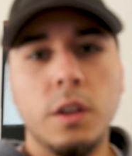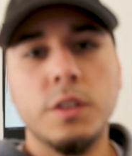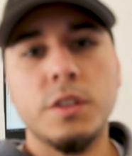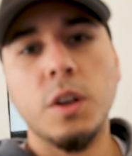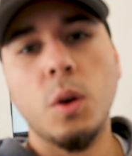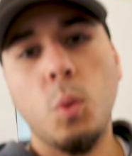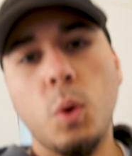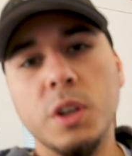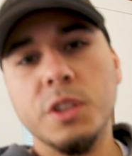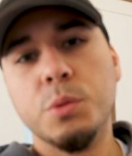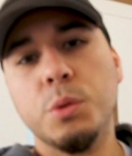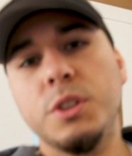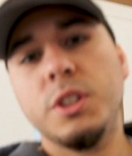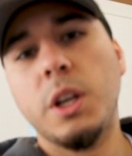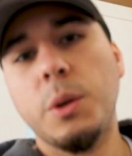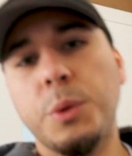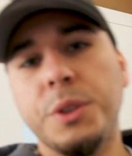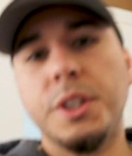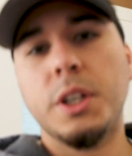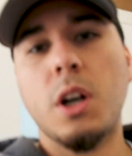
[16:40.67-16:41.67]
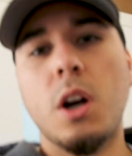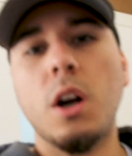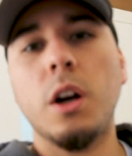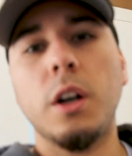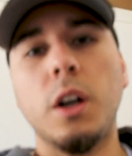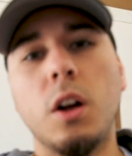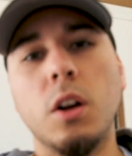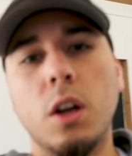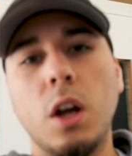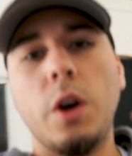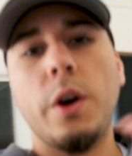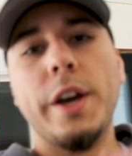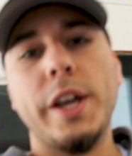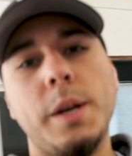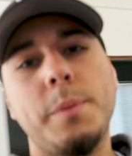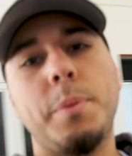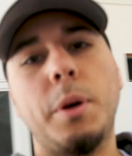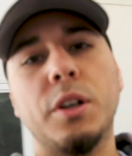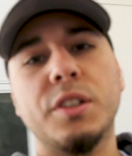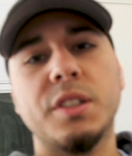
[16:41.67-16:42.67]
So once we're done with the car, I'll go
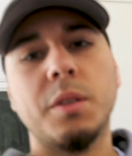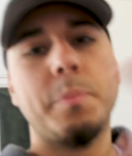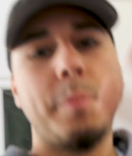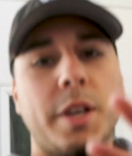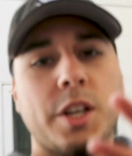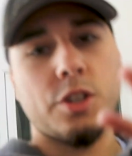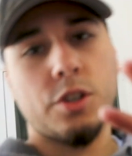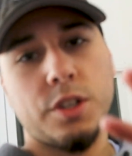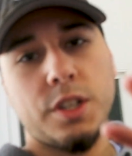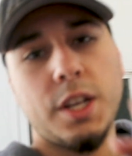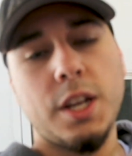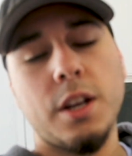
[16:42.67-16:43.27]
ahead and post some pictures